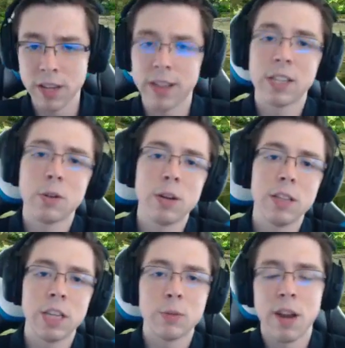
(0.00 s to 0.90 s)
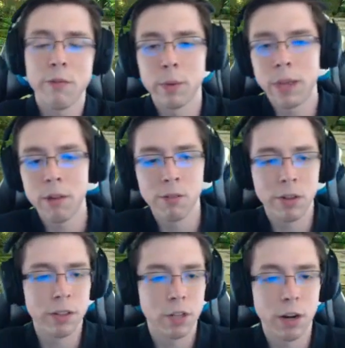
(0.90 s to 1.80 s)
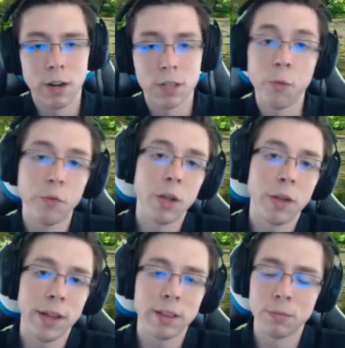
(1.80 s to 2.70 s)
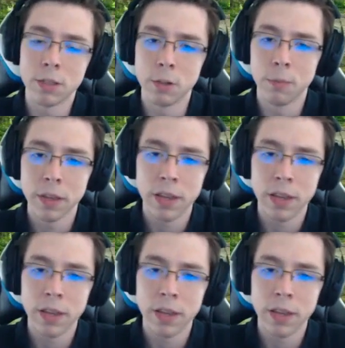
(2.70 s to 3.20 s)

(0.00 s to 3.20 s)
I like doing these whenever we get revealed cards, hopefully you like them too.